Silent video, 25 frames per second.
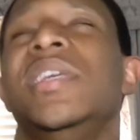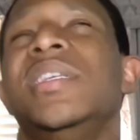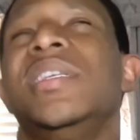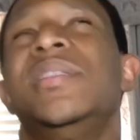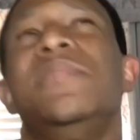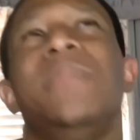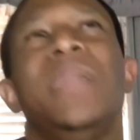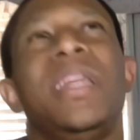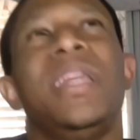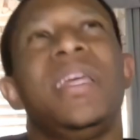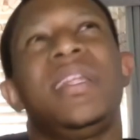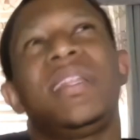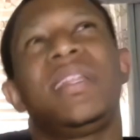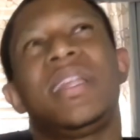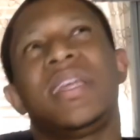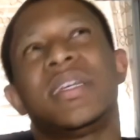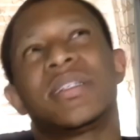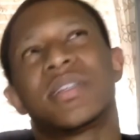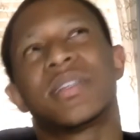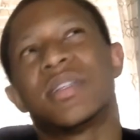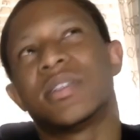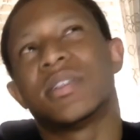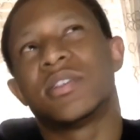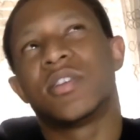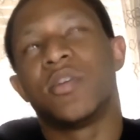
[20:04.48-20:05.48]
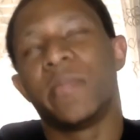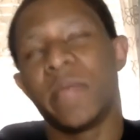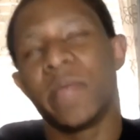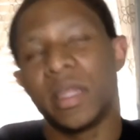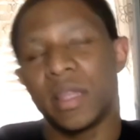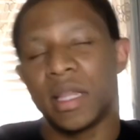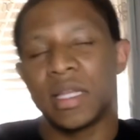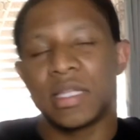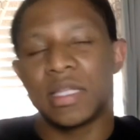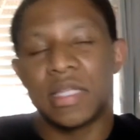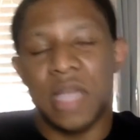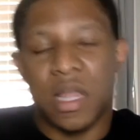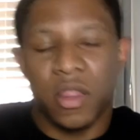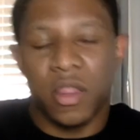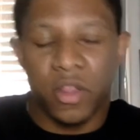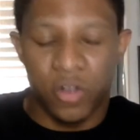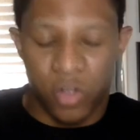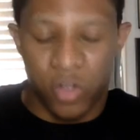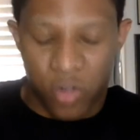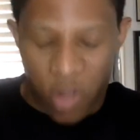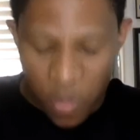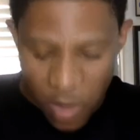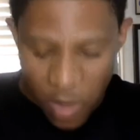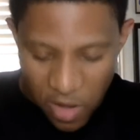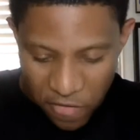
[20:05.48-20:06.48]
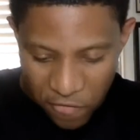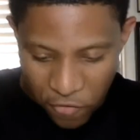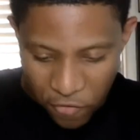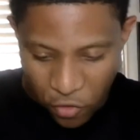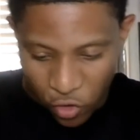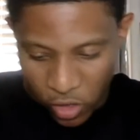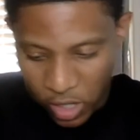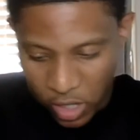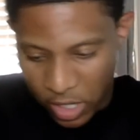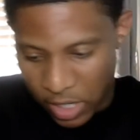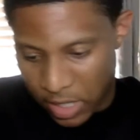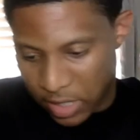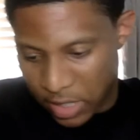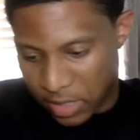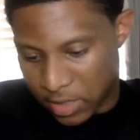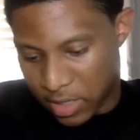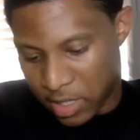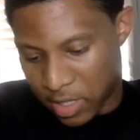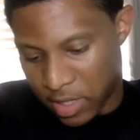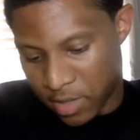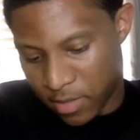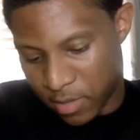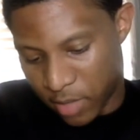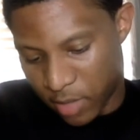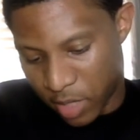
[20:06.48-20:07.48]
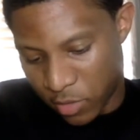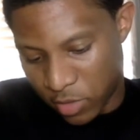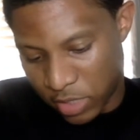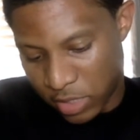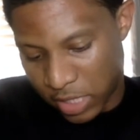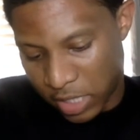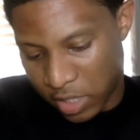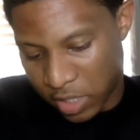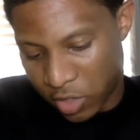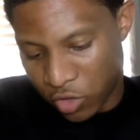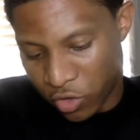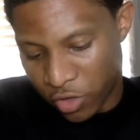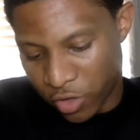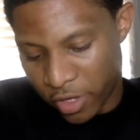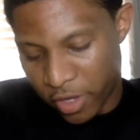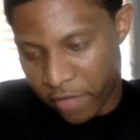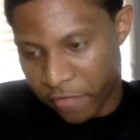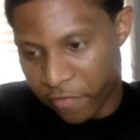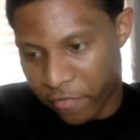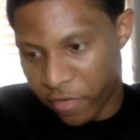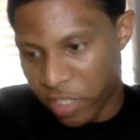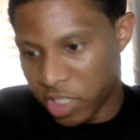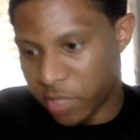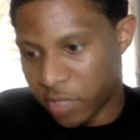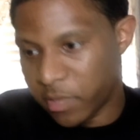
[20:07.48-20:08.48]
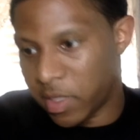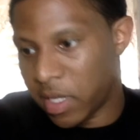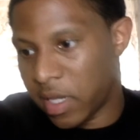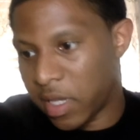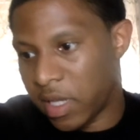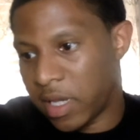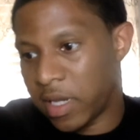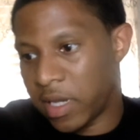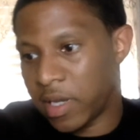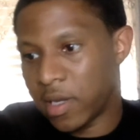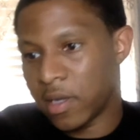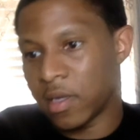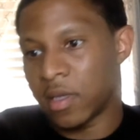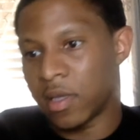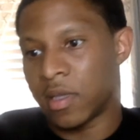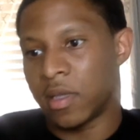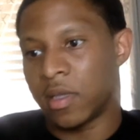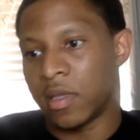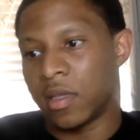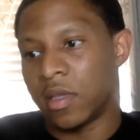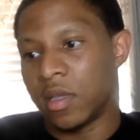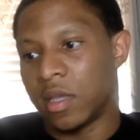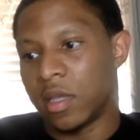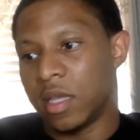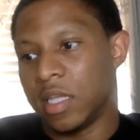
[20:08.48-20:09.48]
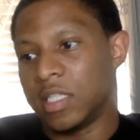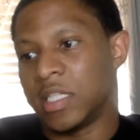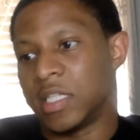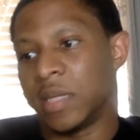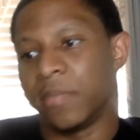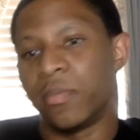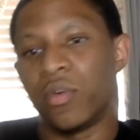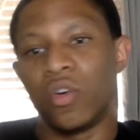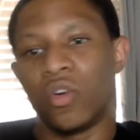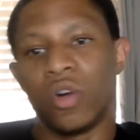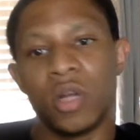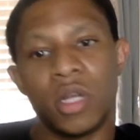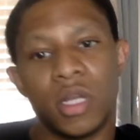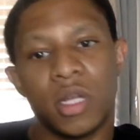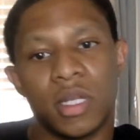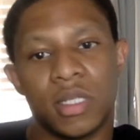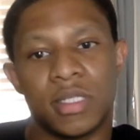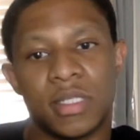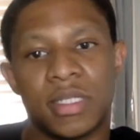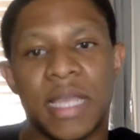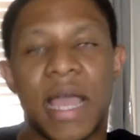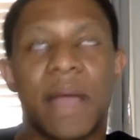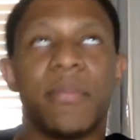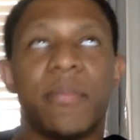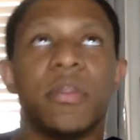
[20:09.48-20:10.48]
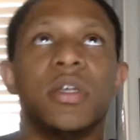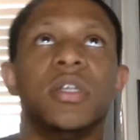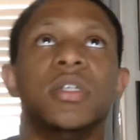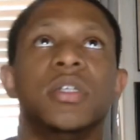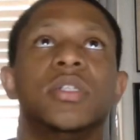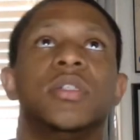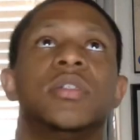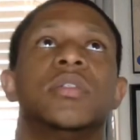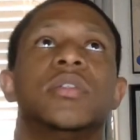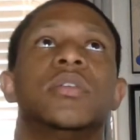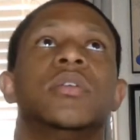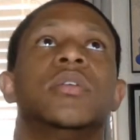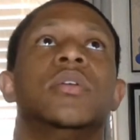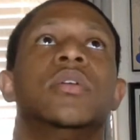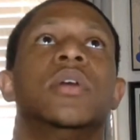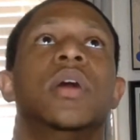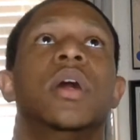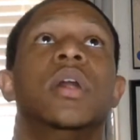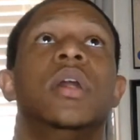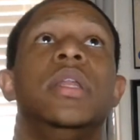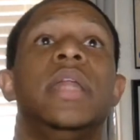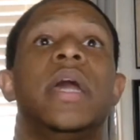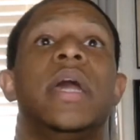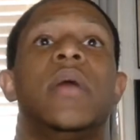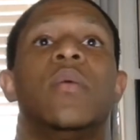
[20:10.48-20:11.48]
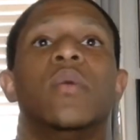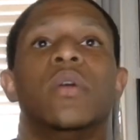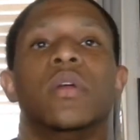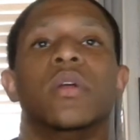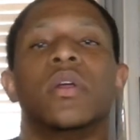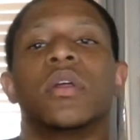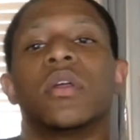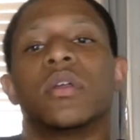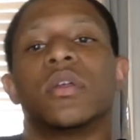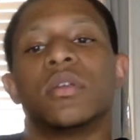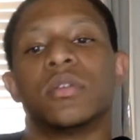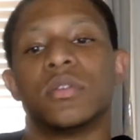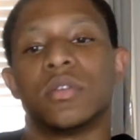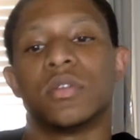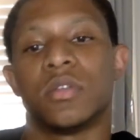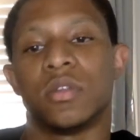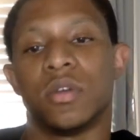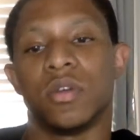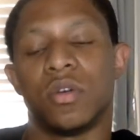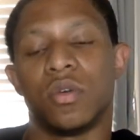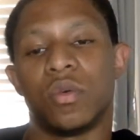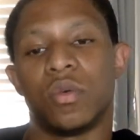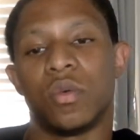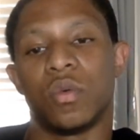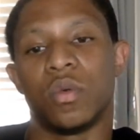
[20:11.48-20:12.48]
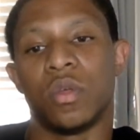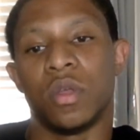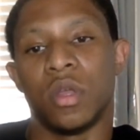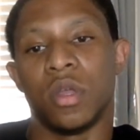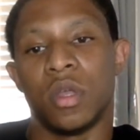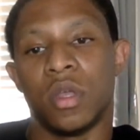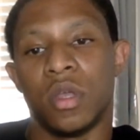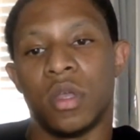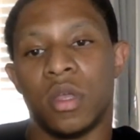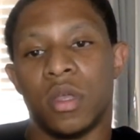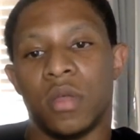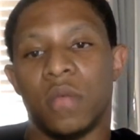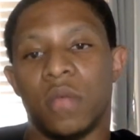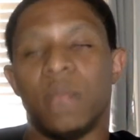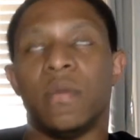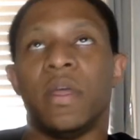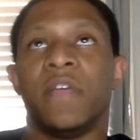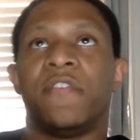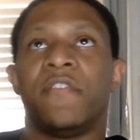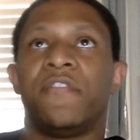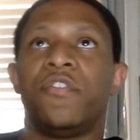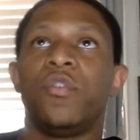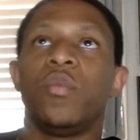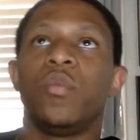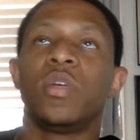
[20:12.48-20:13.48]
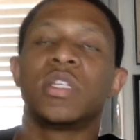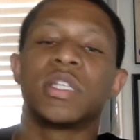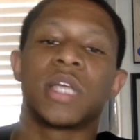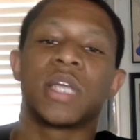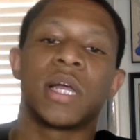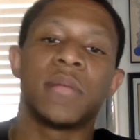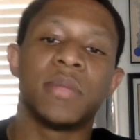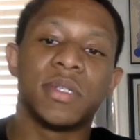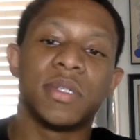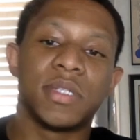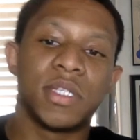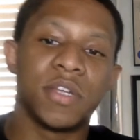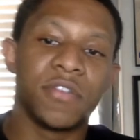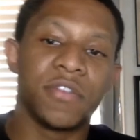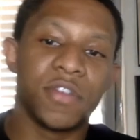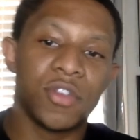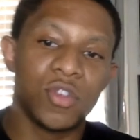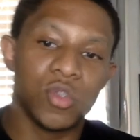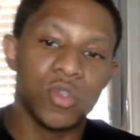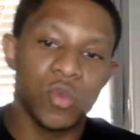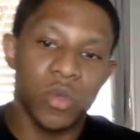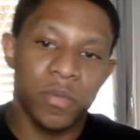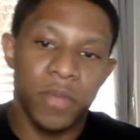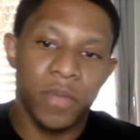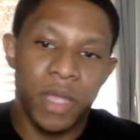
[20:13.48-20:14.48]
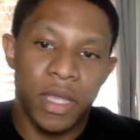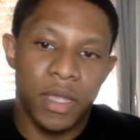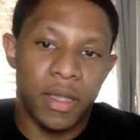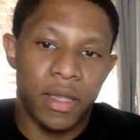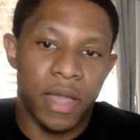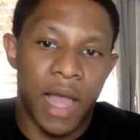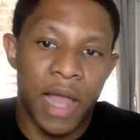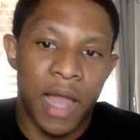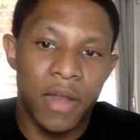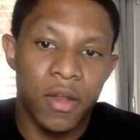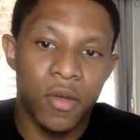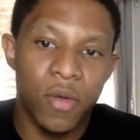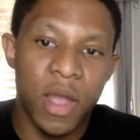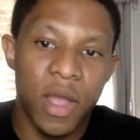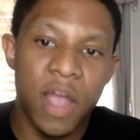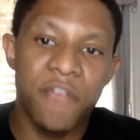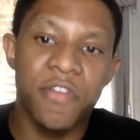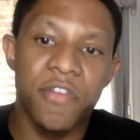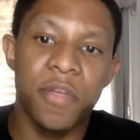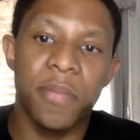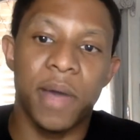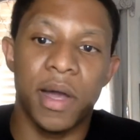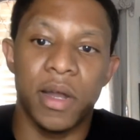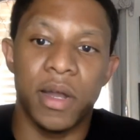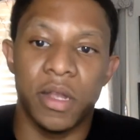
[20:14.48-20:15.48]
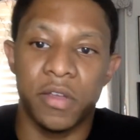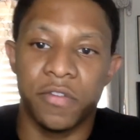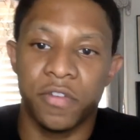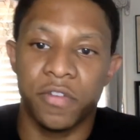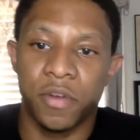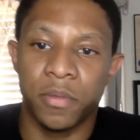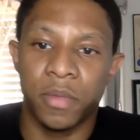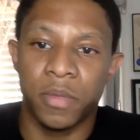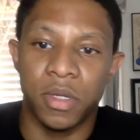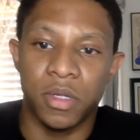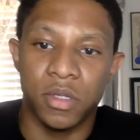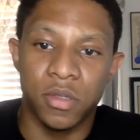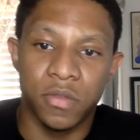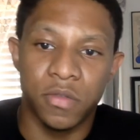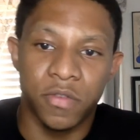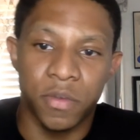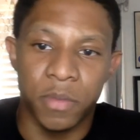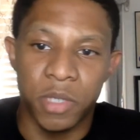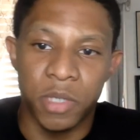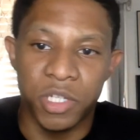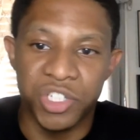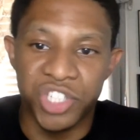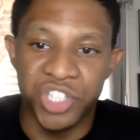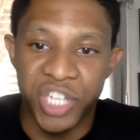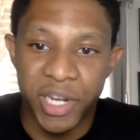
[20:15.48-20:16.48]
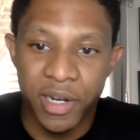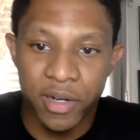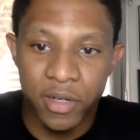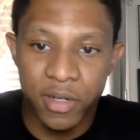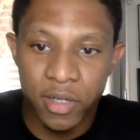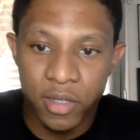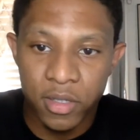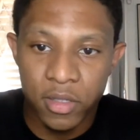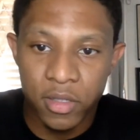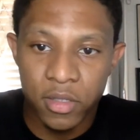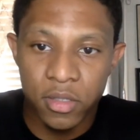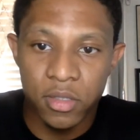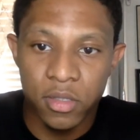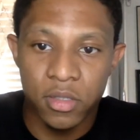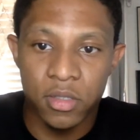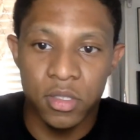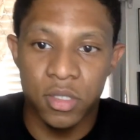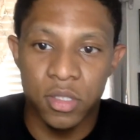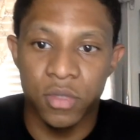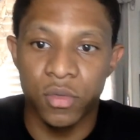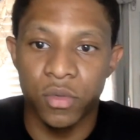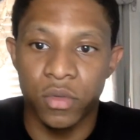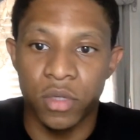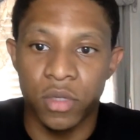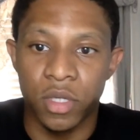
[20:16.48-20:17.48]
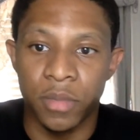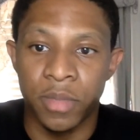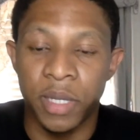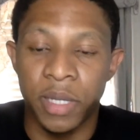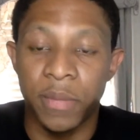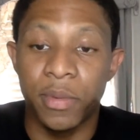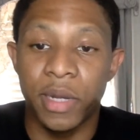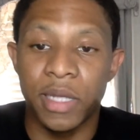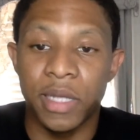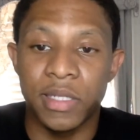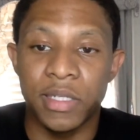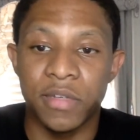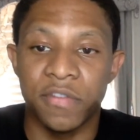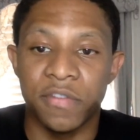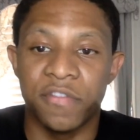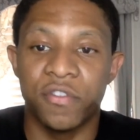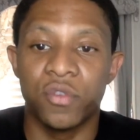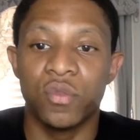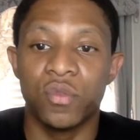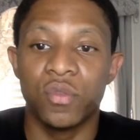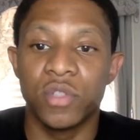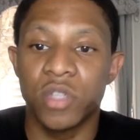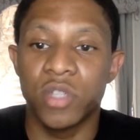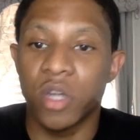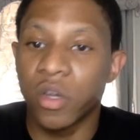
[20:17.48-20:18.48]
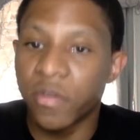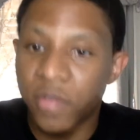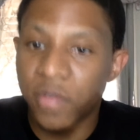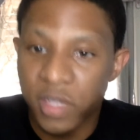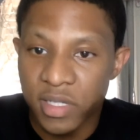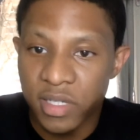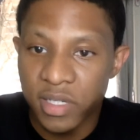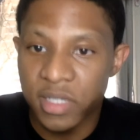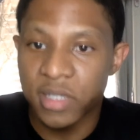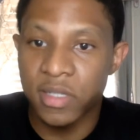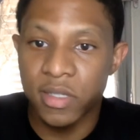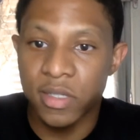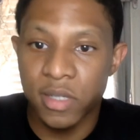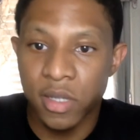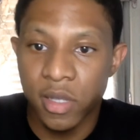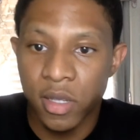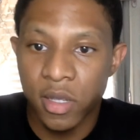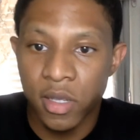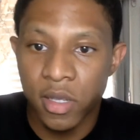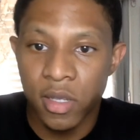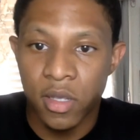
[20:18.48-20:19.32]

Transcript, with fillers: it's many things. There's so many lessons I learned throughout my four years. Um, I would say during your freshman year, it's important to establish a network. So if you was not coming to Syracuse with me, I know everybody from the from the janitor to the people that's in food services